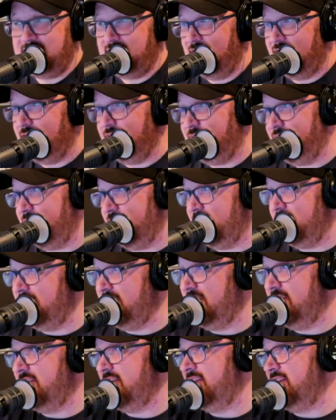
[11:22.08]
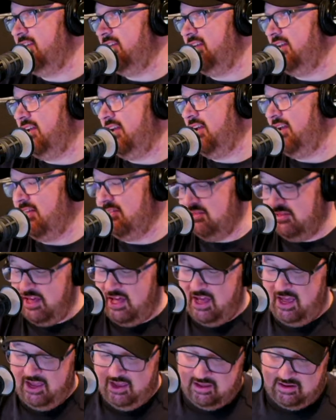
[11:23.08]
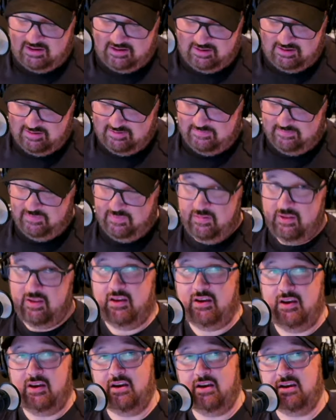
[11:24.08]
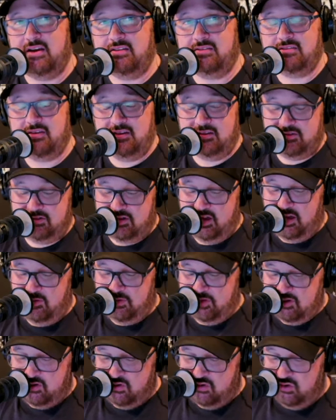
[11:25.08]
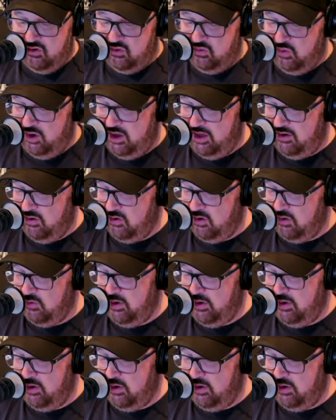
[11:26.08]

dolphin, lion, and lion. All right, uh, Sammy. Who, what, or